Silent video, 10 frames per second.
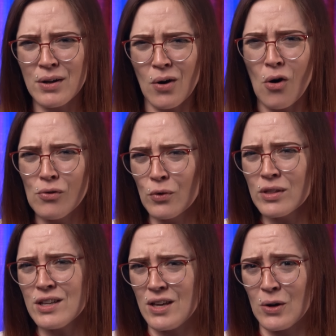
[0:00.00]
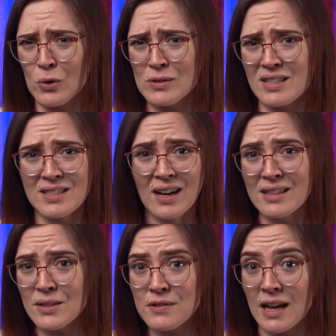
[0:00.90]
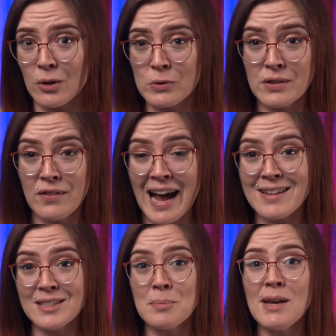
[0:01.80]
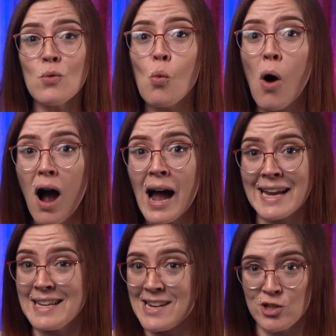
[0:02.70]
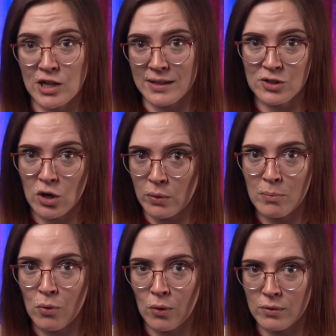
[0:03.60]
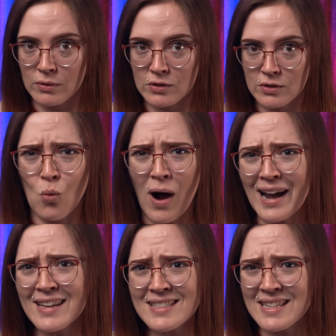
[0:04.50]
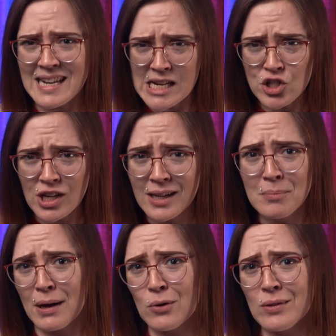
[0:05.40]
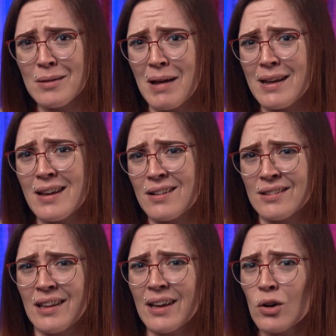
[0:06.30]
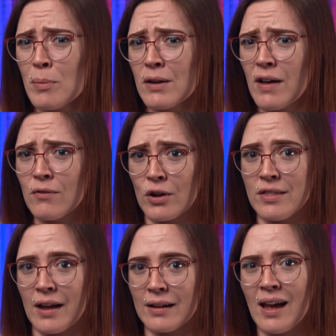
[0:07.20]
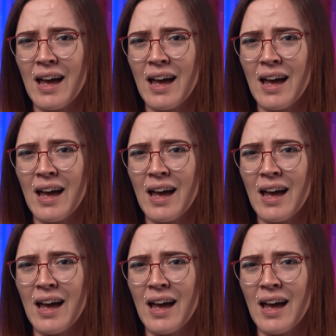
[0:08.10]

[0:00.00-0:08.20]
But over the years, tons of sellers have asked me why niching is so important. Why is niching better than making a little bit of everything?